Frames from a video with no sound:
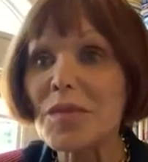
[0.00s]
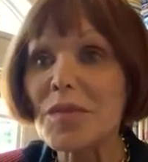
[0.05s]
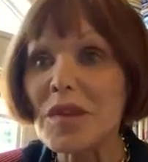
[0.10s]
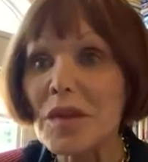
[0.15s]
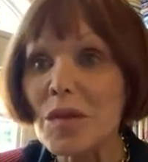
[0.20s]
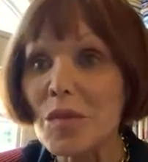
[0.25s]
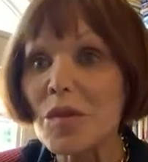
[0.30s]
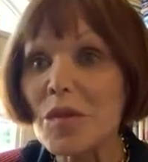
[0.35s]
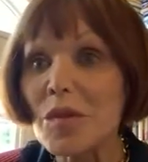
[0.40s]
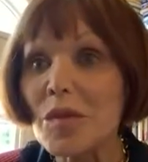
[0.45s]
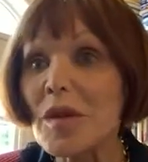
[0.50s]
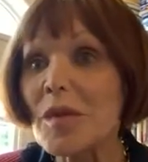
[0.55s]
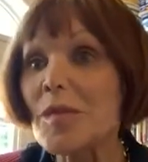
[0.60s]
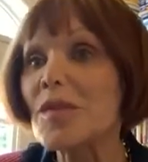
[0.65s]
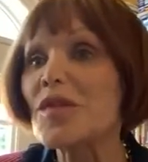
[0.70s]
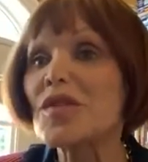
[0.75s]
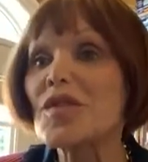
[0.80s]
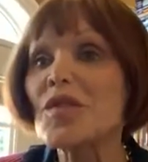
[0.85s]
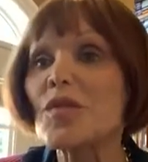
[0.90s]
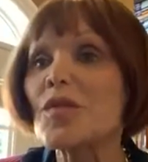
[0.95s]
be with me
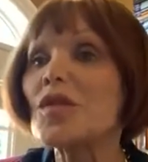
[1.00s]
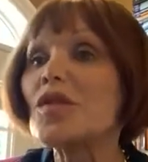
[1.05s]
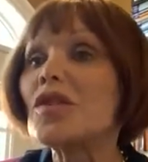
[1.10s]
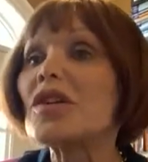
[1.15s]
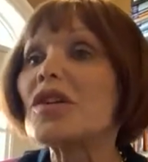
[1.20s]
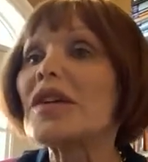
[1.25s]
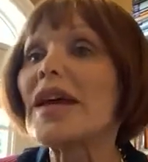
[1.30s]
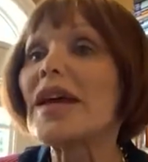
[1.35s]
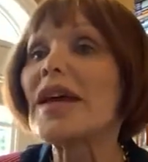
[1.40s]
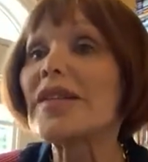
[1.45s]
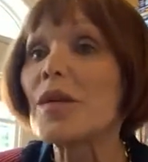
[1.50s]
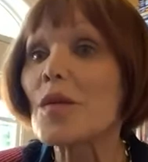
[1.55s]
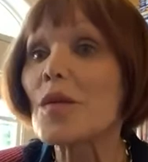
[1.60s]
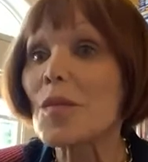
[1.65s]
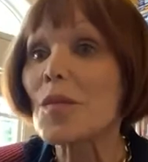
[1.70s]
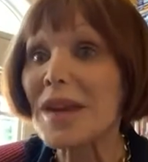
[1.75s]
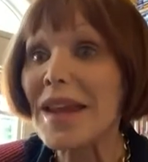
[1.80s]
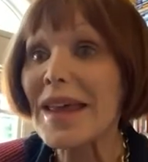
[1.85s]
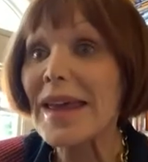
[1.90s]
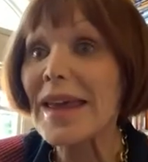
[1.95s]
because it would look like they
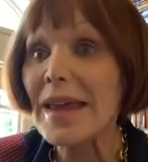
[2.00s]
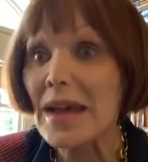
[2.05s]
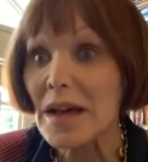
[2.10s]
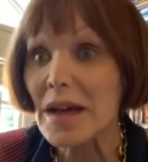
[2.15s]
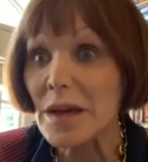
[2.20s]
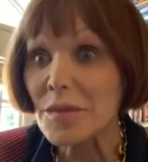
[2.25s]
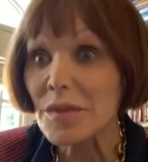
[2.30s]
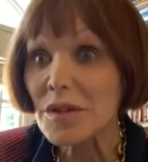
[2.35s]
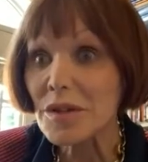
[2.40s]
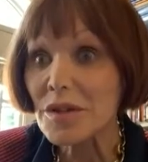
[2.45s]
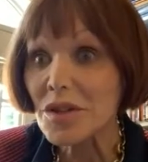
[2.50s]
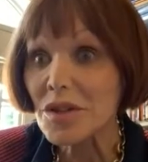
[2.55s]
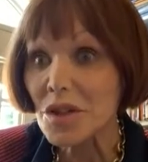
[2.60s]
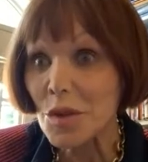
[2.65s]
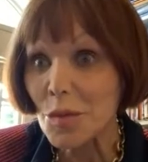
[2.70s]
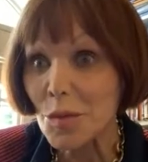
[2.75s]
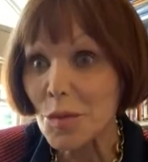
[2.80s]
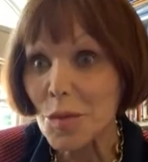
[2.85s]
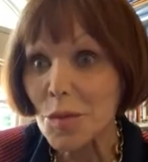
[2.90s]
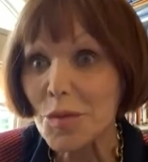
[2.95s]
were playing up to
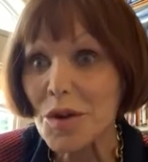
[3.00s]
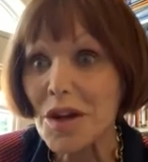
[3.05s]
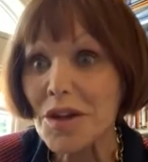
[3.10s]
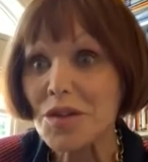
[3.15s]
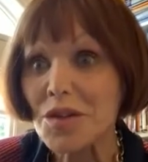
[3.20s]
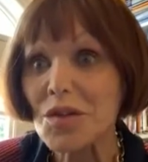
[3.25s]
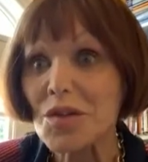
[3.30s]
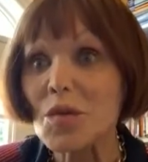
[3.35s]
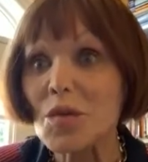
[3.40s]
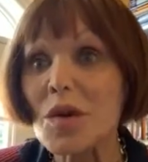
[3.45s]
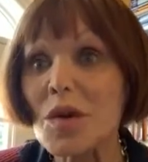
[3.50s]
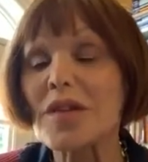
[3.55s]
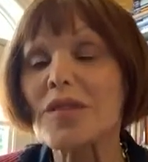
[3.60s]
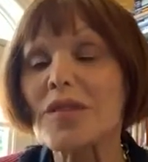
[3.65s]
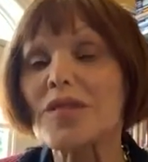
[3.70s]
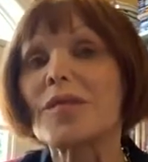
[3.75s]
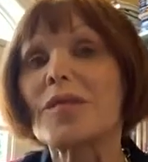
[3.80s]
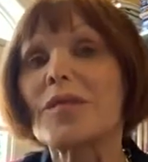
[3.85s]
the proprietor's wife.